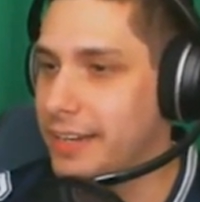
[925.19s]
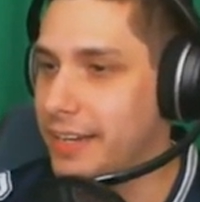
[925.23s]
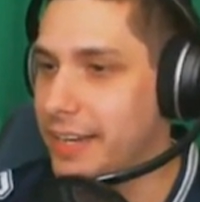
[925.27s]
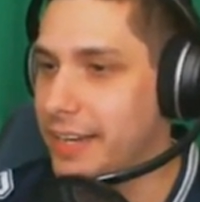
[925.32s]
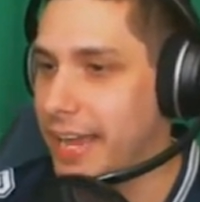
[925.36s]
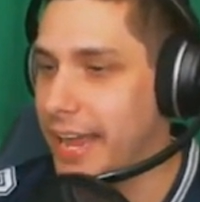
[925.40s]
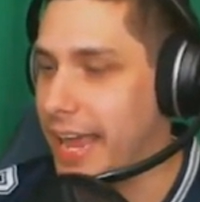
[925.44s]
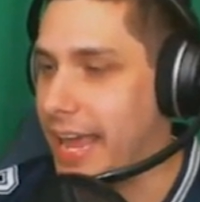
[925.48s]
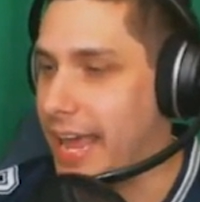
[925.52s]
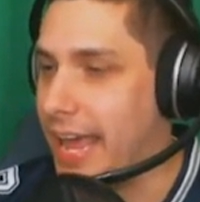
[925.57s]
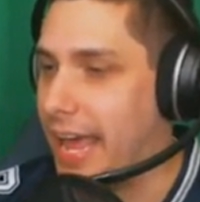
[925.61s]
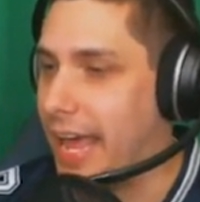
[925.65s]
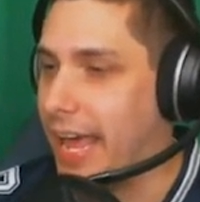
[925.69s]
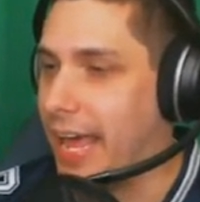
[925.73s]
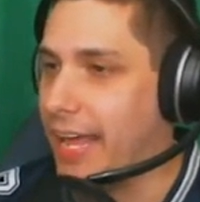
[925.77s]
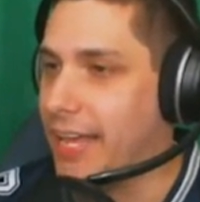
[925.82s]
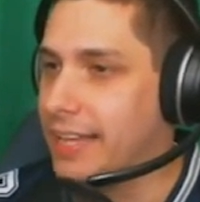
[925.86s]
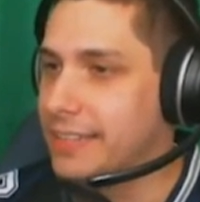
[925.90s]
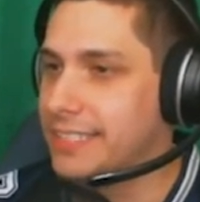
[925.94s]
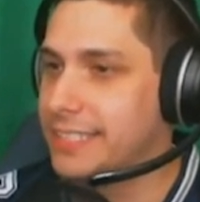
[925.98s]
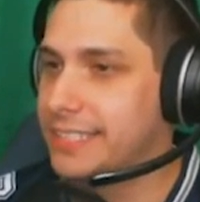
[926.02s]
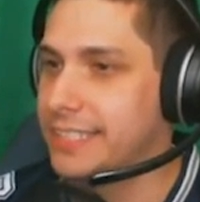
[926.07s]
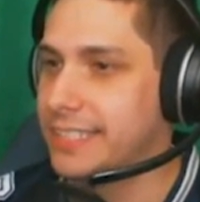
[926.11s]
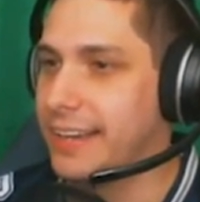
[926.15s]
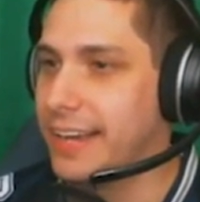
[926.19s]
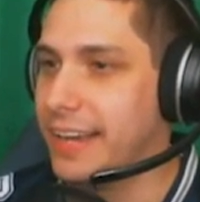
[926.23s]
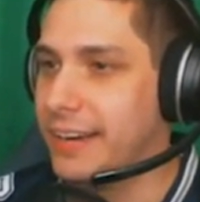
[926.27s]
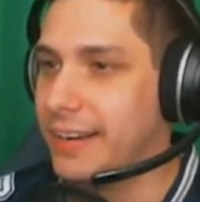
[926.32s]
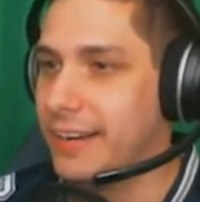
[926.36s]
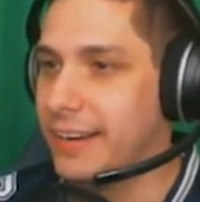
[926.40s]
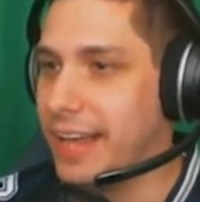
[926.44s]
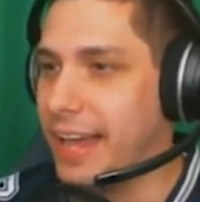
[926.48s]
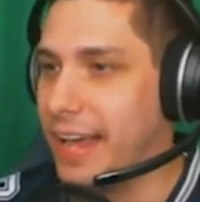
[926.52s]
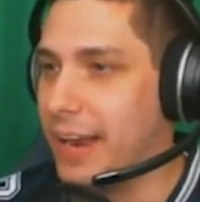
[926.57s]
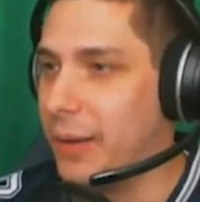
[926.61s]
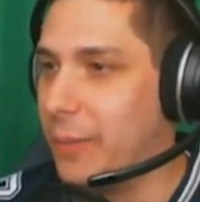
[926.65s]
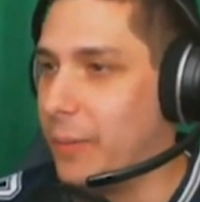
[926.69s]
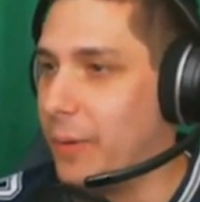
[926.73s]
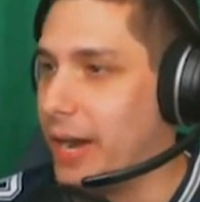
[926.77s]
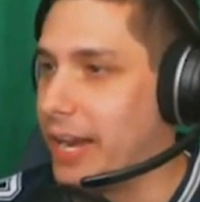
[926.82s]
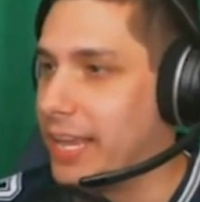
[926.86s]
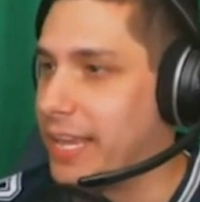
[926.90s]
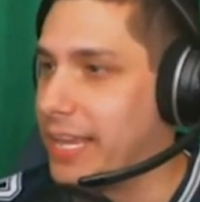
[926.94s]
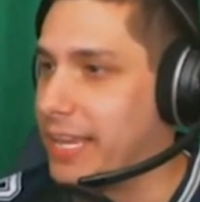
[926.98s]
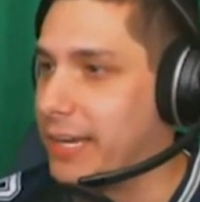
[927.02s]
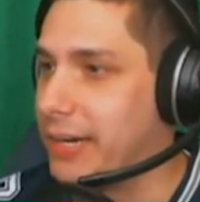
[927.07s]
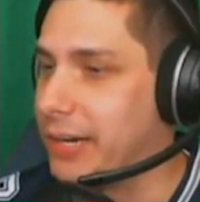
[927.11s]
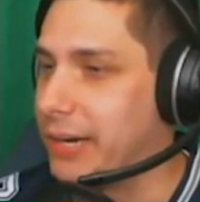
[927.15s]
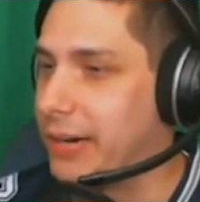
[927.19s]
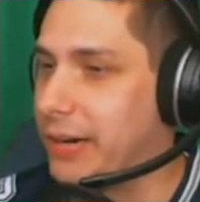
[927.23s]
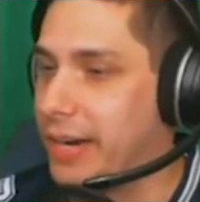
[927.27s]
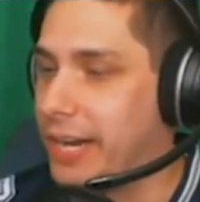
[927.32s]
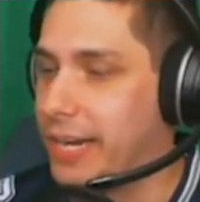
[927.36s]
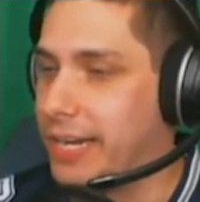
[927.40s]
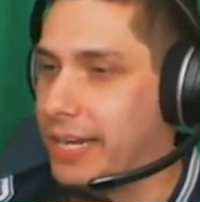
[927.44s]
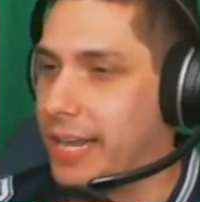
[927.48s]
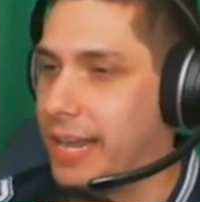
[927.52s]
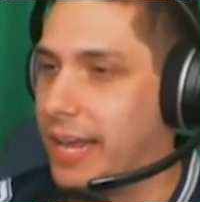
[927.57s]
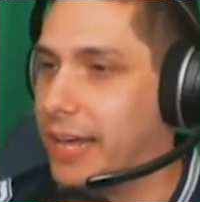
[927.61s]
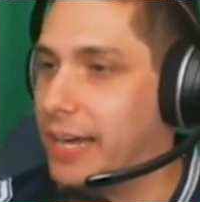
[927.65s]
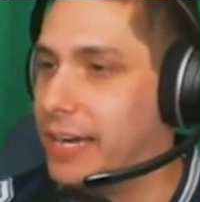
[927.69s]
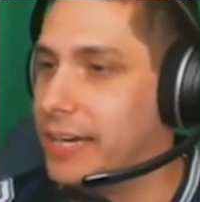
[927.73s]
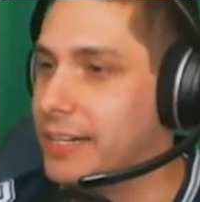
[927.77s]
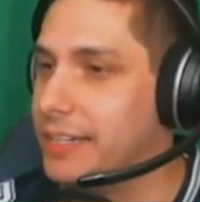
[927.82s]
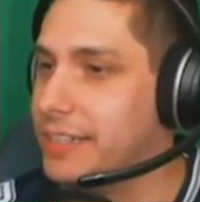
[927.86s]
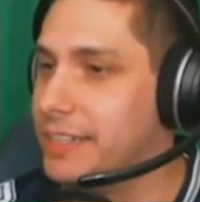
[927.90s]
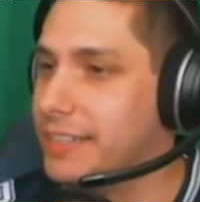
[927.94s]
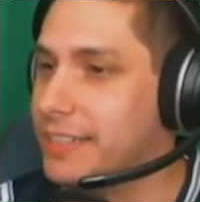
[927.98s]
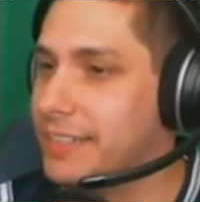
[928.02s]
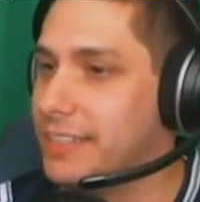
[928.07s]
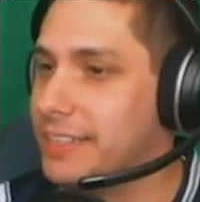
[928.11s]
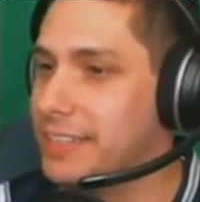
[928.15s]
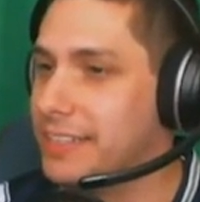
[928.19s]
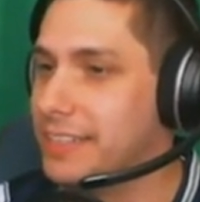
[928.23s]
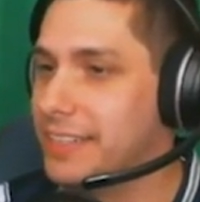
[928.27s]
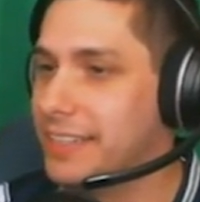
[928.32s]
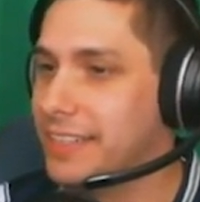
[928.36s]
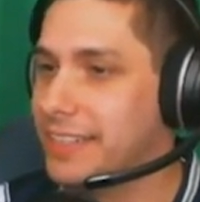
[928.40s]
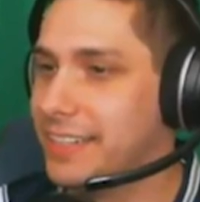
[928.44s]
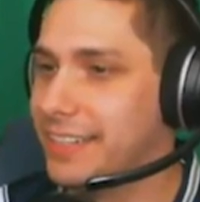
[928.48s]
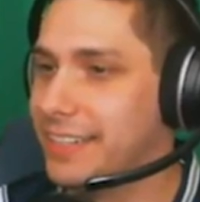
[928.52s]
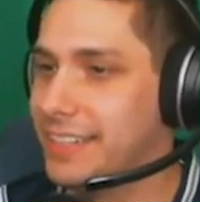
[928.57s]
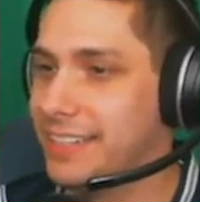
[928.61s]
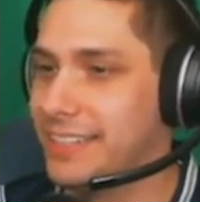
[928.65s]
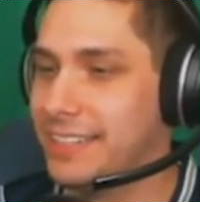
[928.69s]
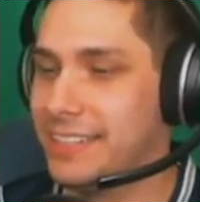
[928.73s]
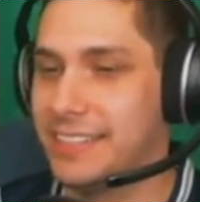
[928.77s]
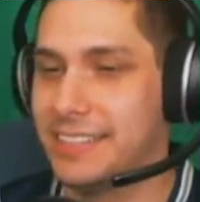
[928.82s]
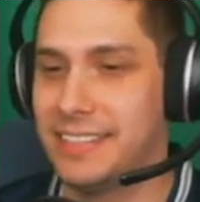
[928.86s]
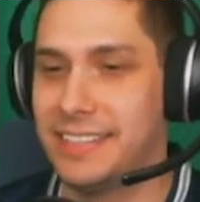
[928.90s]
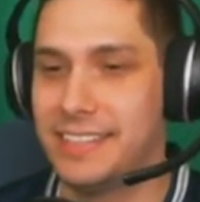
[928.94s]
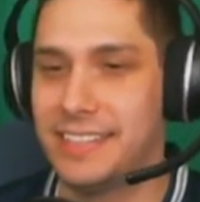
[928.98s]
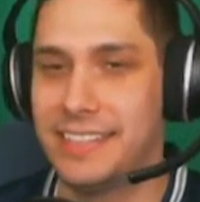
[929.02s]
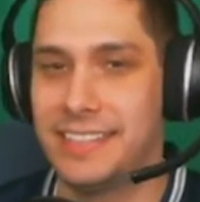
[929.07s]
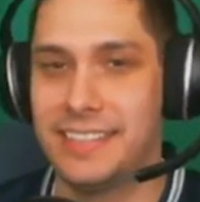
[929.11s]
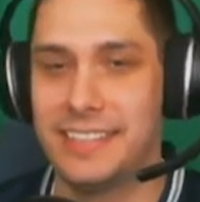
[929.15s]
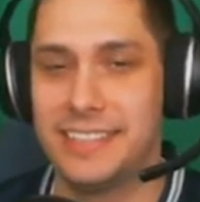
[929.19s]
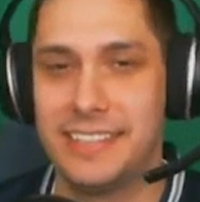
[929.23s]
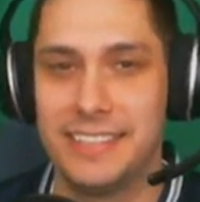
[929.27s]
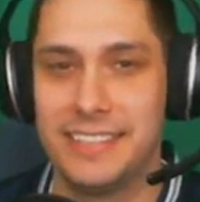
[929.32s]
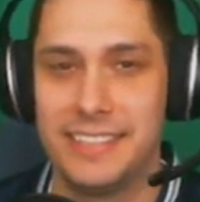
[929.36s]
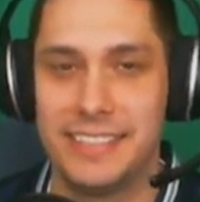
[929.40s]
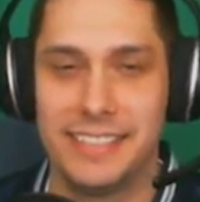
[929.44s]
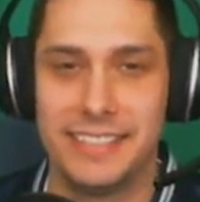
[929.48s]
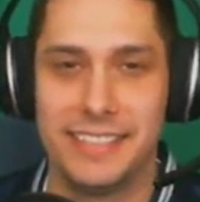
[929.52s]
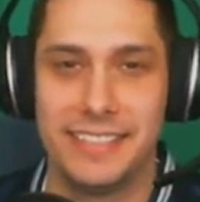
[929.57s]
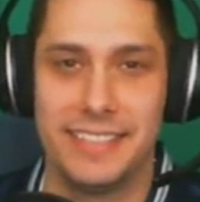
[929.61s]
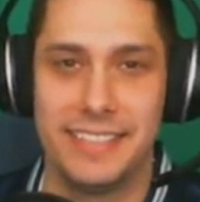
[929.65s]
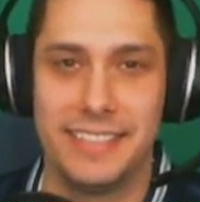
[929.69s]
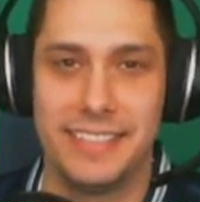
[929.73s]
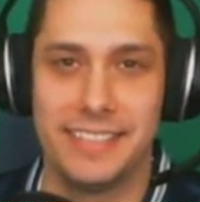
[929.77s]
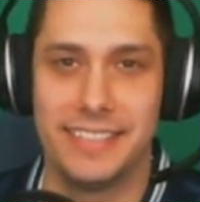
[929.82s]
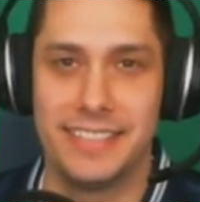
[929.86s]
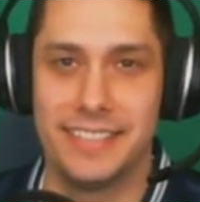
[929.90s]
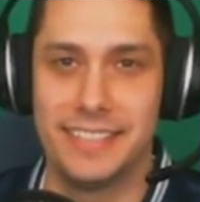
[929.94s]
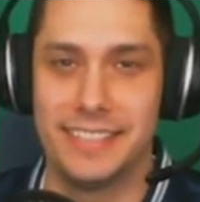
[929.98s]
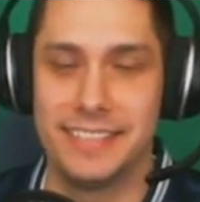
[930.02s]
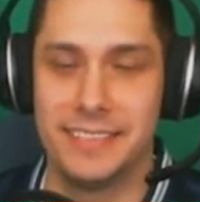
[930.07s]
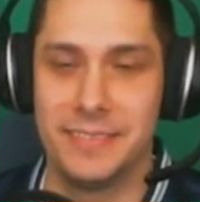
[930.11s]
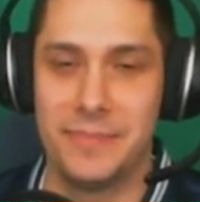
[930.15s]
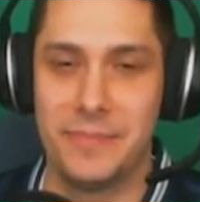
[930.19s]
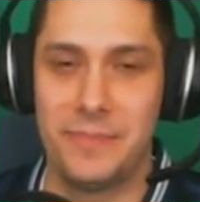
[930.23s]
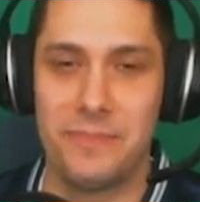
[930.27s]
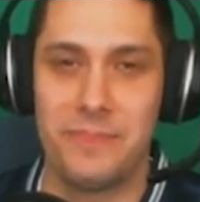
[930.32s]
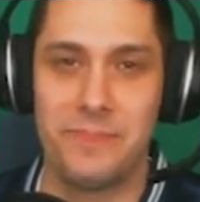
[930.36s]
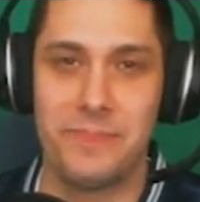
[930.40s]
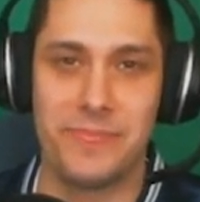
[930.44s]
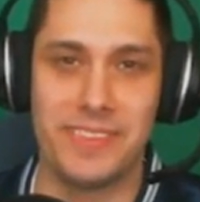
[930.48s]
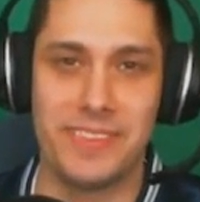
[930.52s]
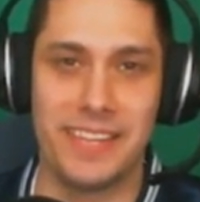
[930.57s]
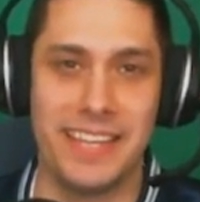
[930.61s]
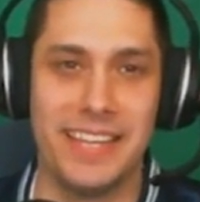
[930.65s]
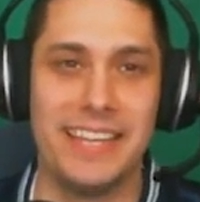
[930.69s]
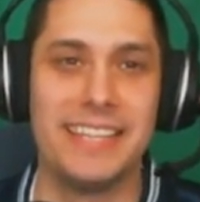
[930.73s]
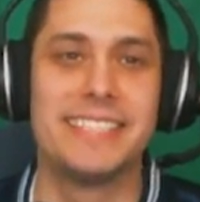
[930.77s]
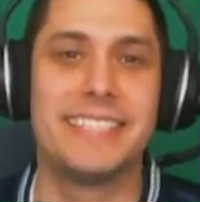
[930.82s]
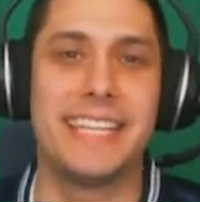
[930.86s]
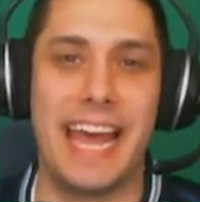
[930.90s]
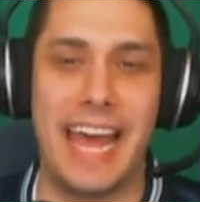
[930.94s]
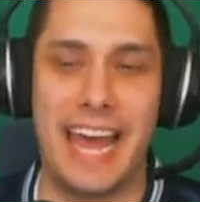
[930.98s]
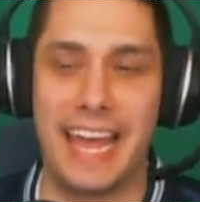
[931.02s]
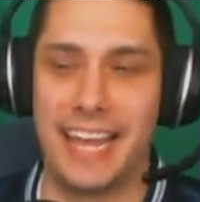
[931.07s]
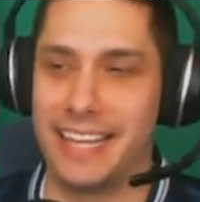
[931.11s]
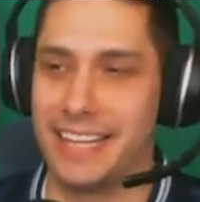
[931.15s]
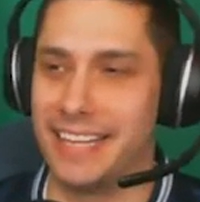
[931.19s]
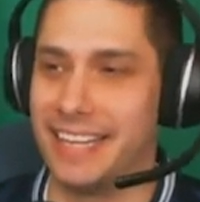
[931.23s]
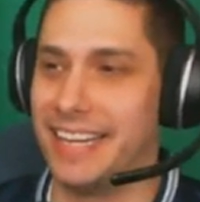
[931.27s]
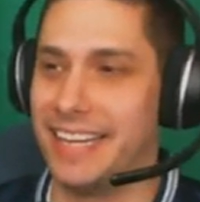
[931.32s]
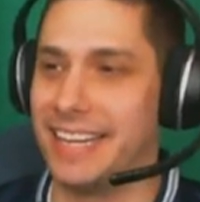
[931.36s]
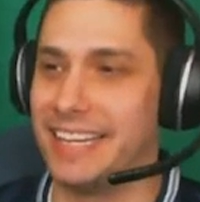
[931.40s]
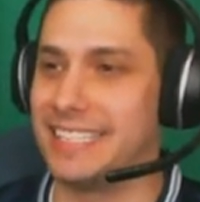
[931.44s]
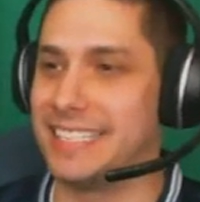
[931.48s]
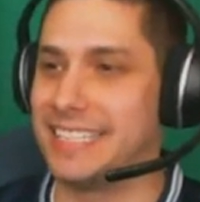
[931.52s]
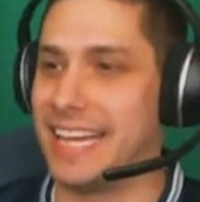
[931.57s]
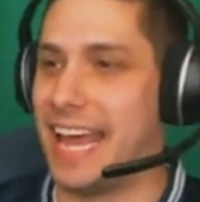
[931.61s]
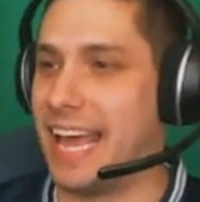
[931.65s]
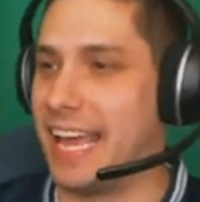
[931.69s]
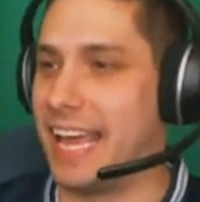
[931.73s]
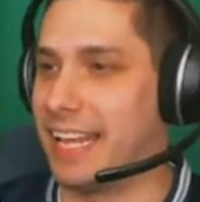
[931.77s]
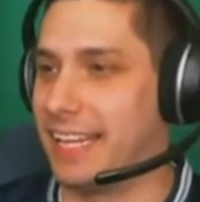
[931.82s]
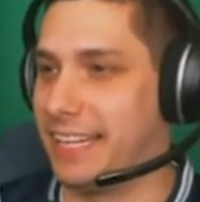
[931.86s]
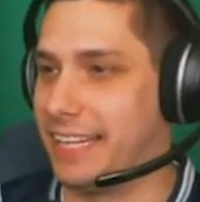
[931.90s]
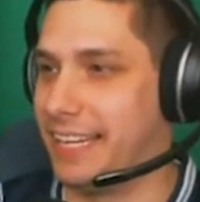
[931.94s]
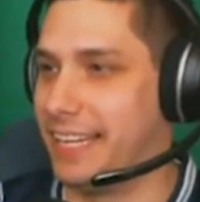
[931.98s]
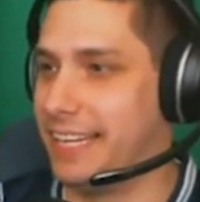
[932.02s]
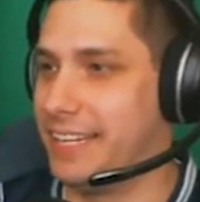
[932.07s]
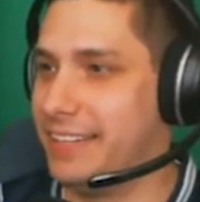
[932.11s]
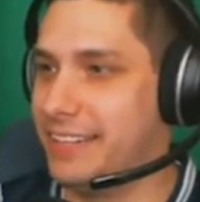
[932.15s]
Yeah, uh, so like, I don't, like, I don't want to hear it right now. I'm the type of guy that, that catches aggressive catches and then complains when other guys get to it. Exactly, exactly.